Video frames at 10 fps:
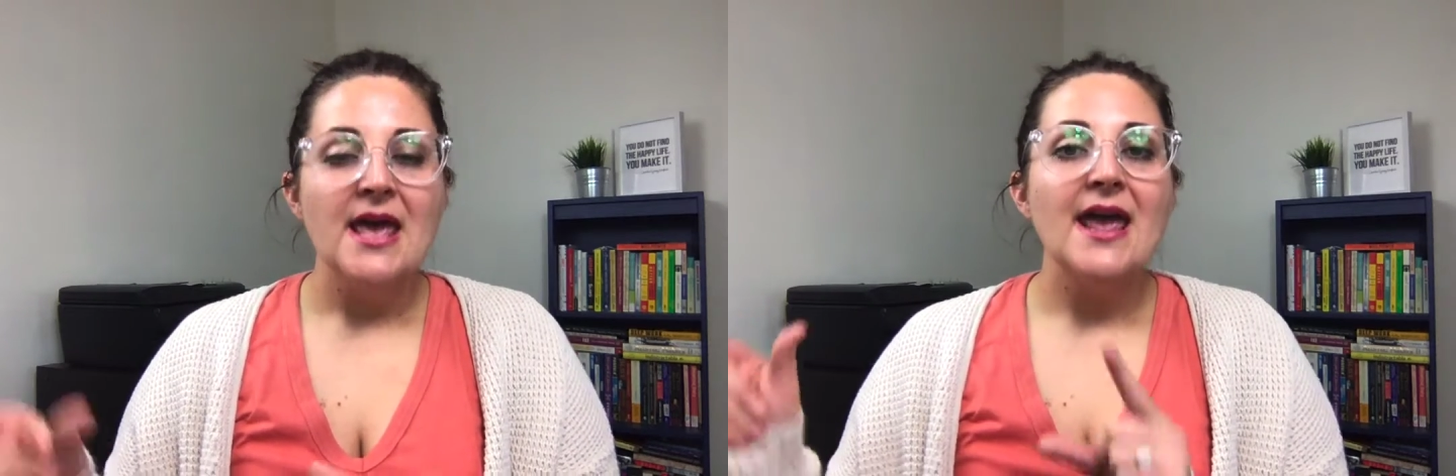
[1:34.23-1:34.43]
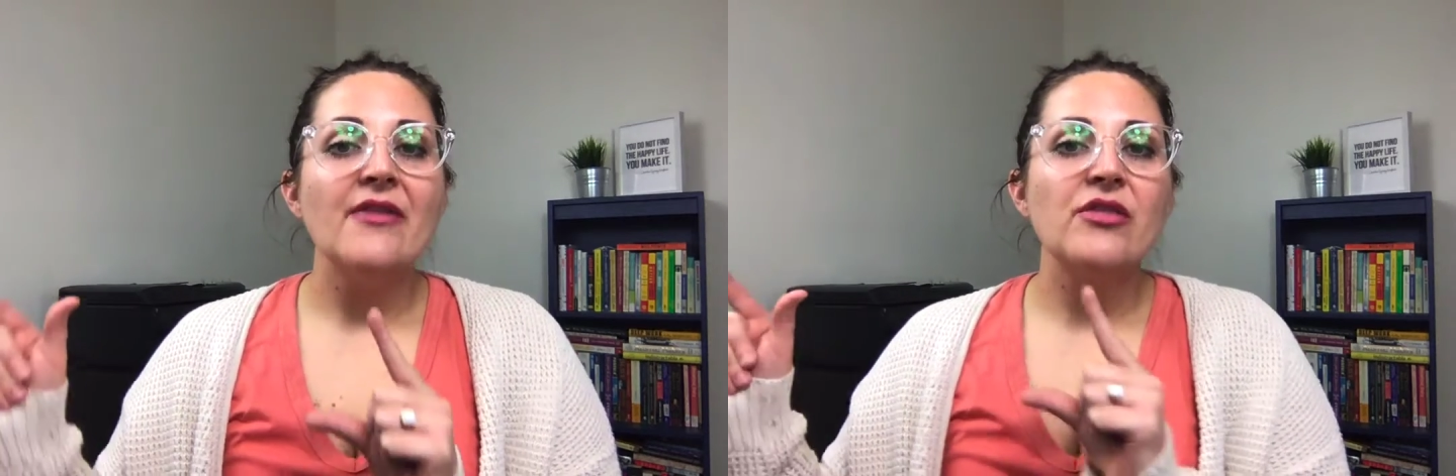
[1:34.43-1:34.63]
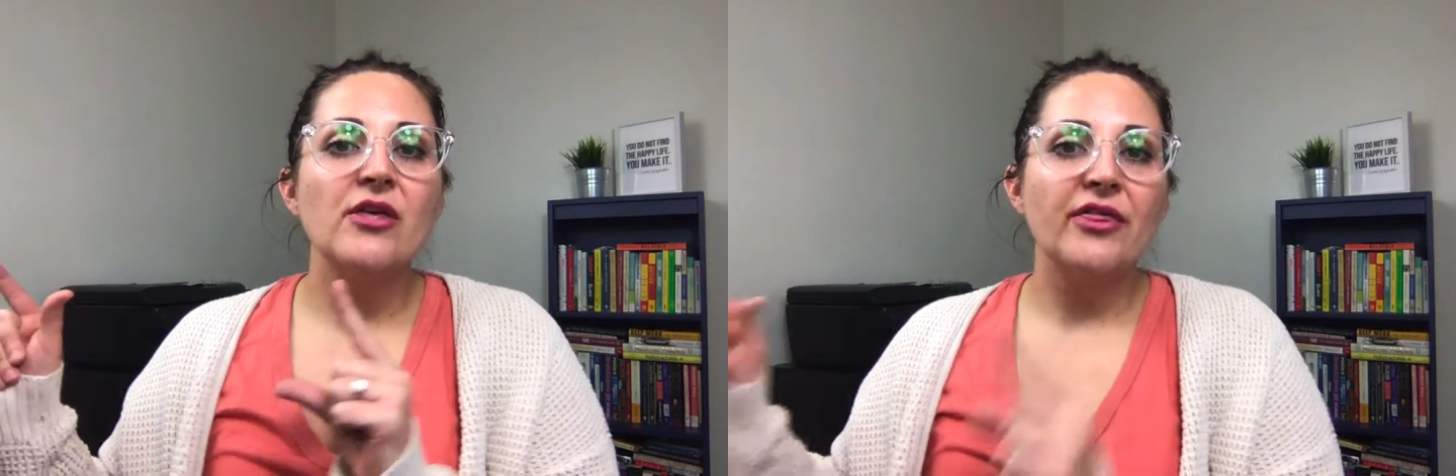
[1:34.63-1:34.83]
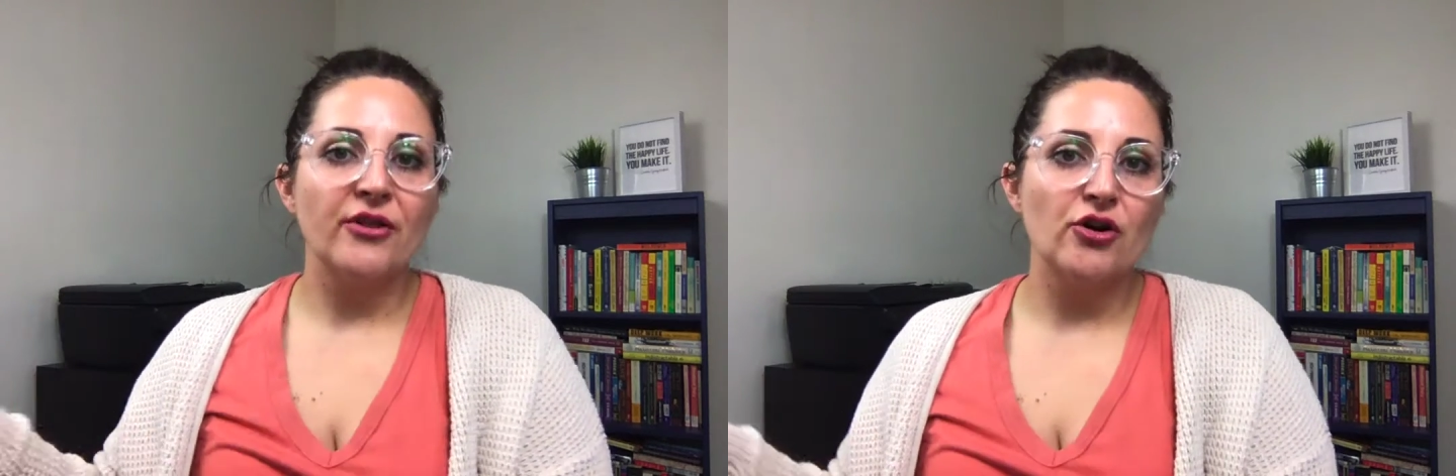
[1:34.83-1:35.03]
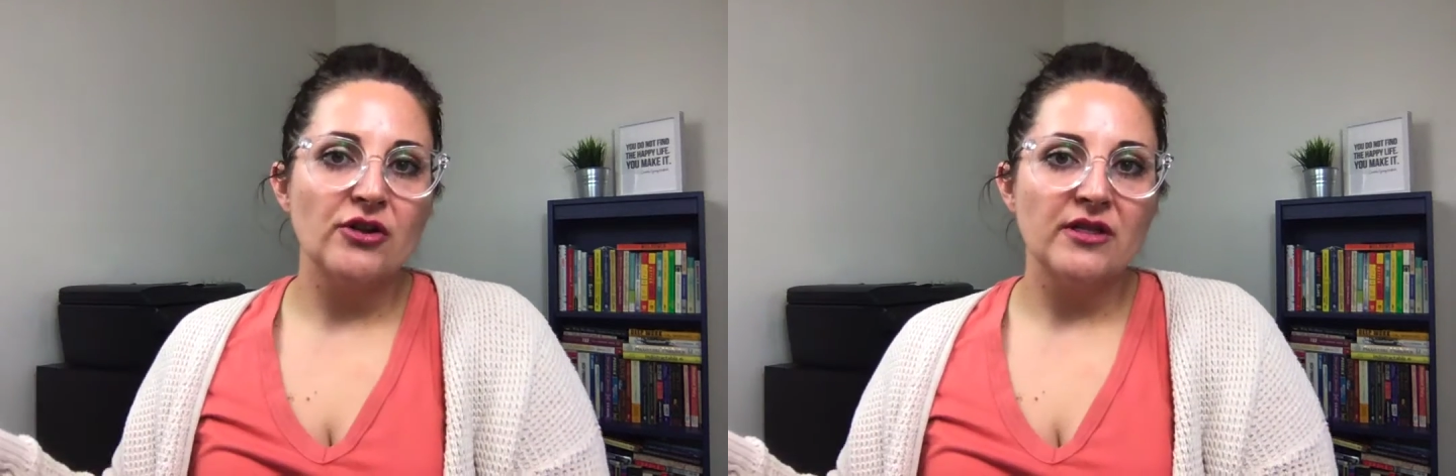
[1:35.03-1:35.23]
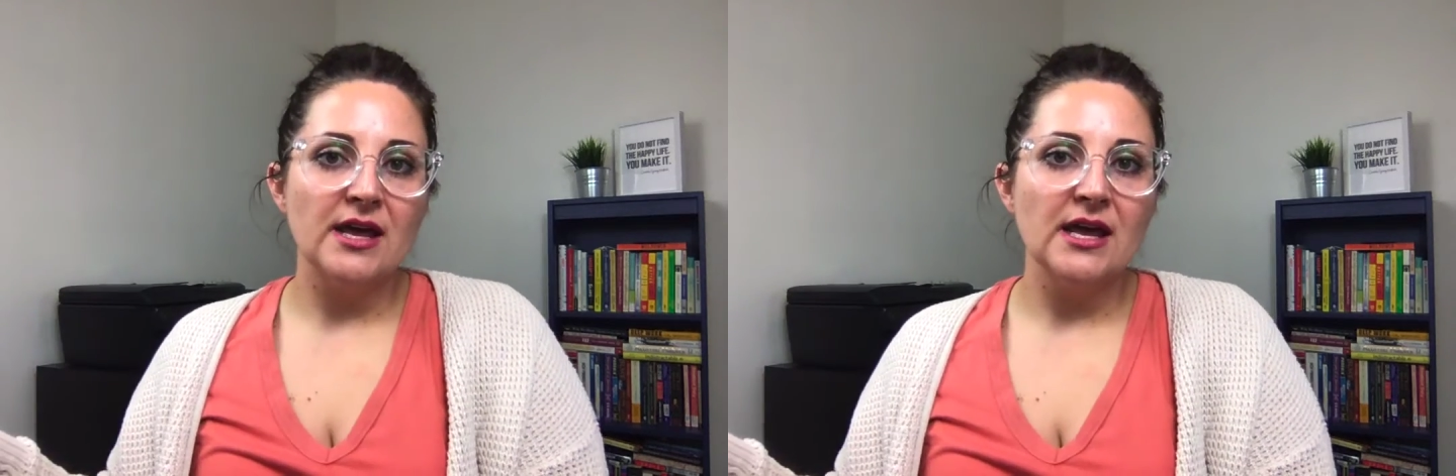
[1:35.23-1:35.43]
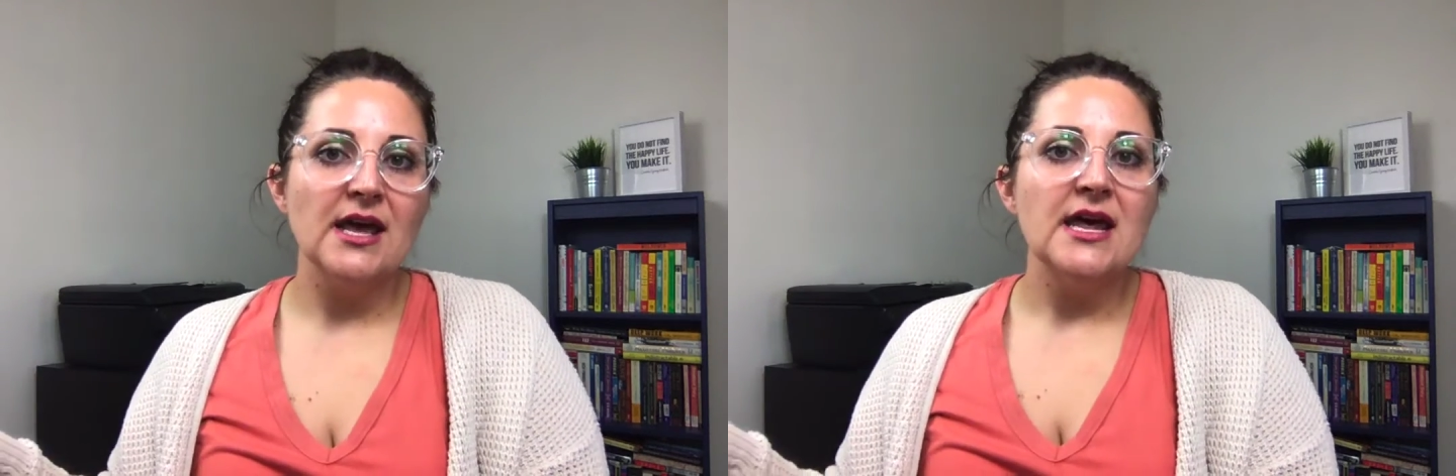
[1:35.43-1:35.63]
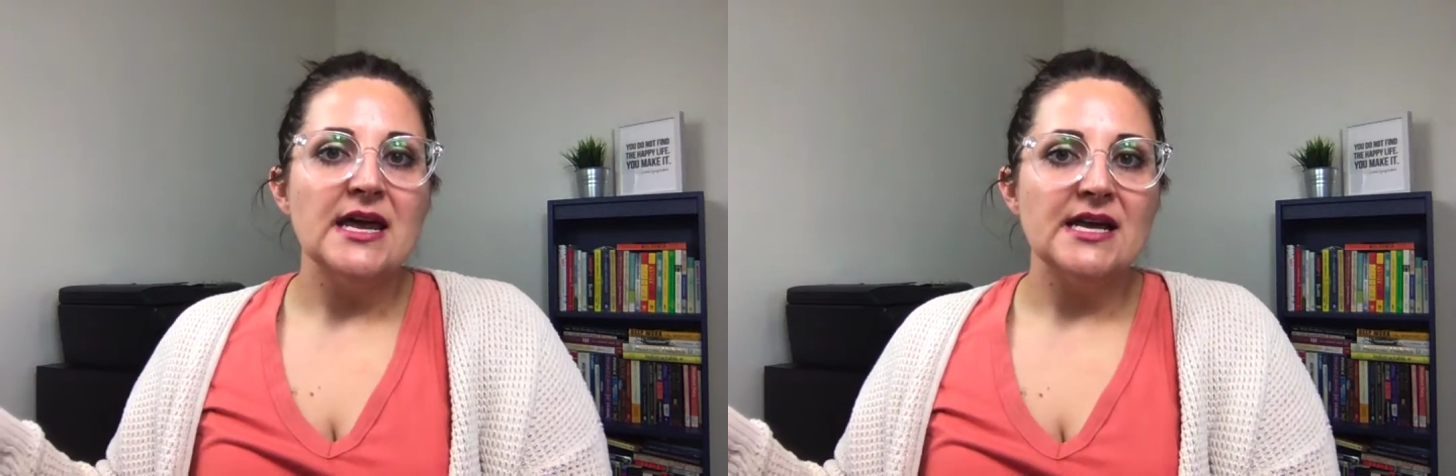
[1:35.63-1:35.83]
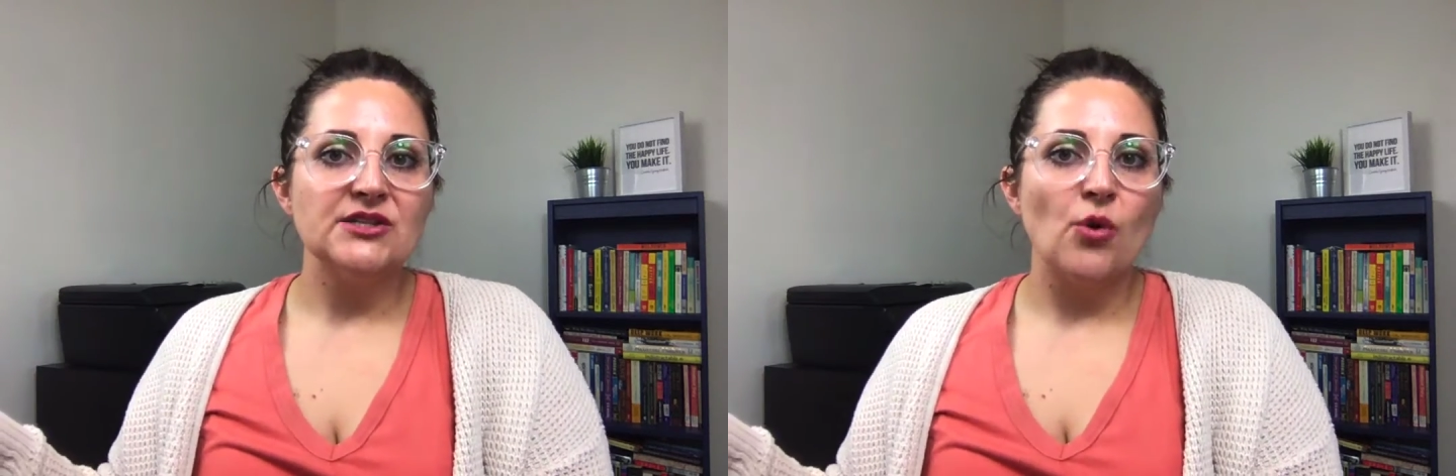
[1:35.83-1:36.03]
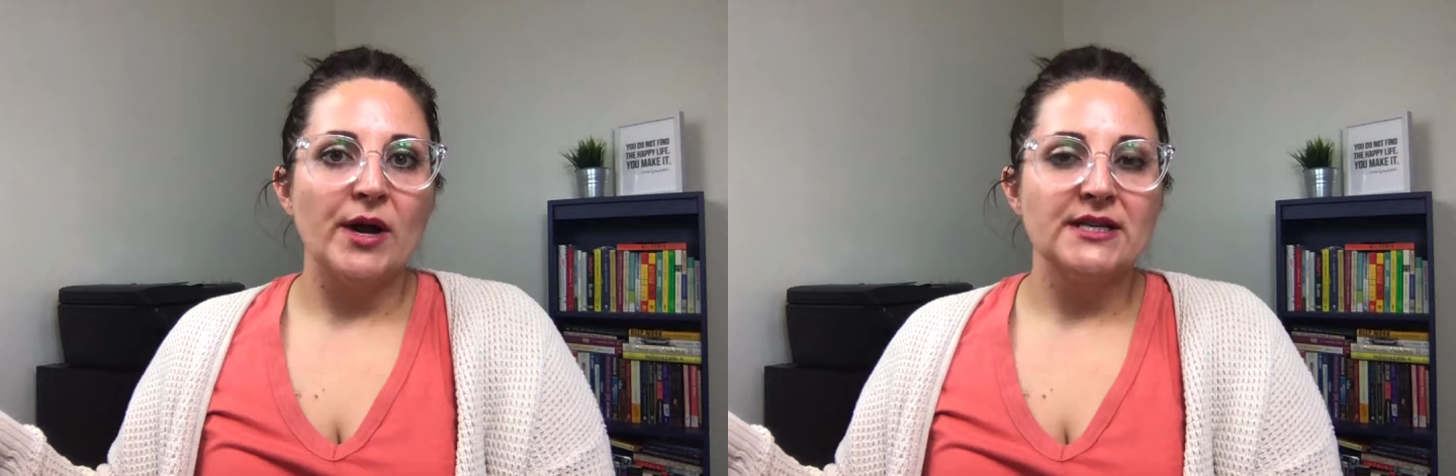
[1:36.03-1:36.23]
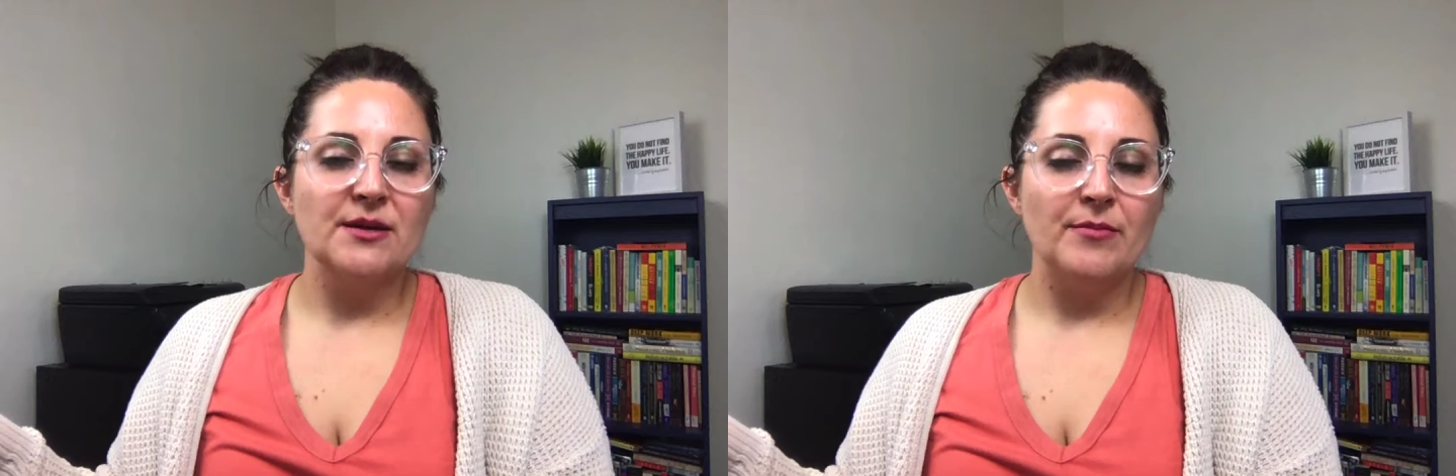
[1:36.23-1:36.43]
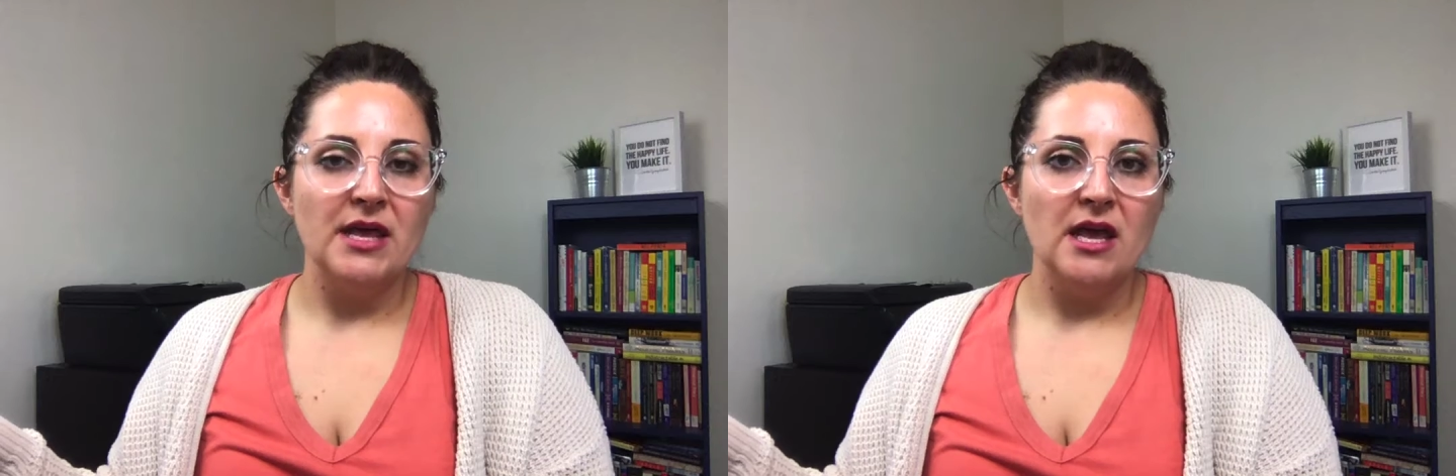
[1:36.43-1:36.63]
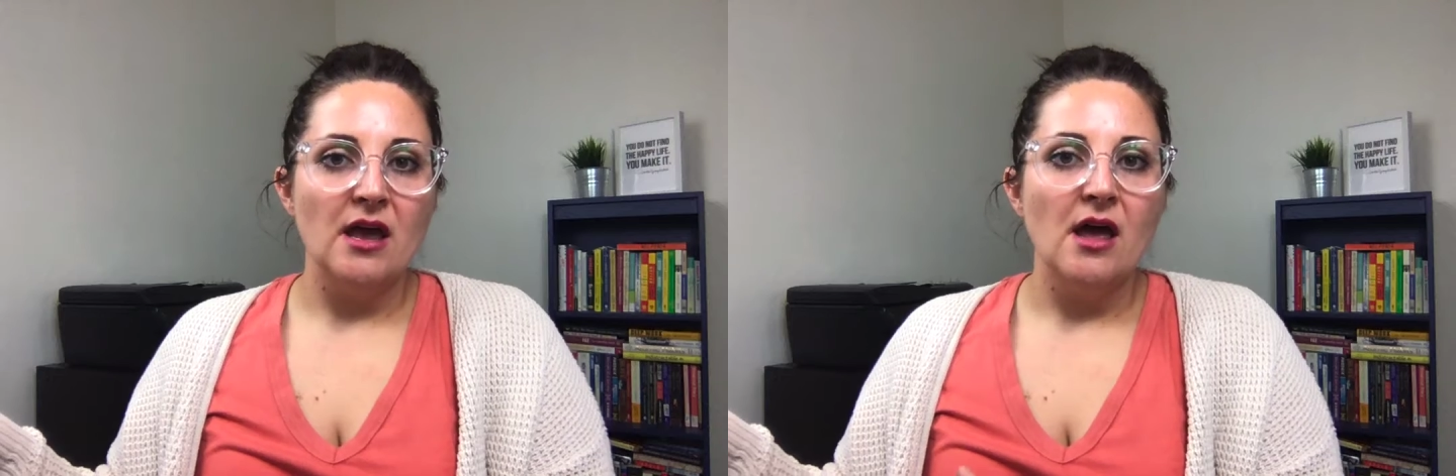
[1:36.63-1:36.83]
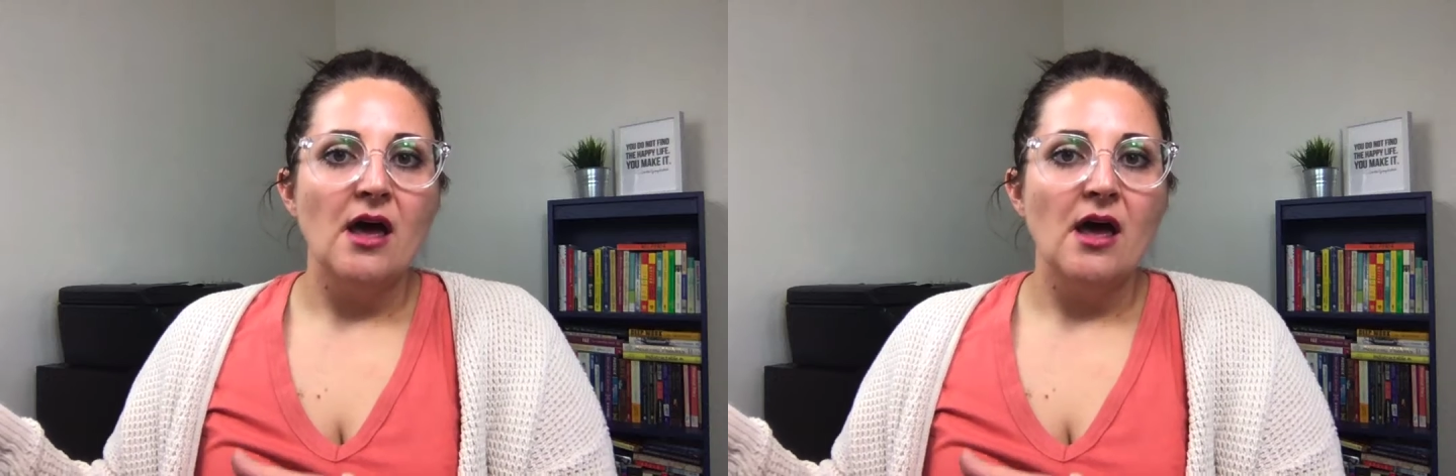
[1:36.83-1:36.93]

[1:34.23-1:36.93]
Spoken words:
And then the third thing is going to be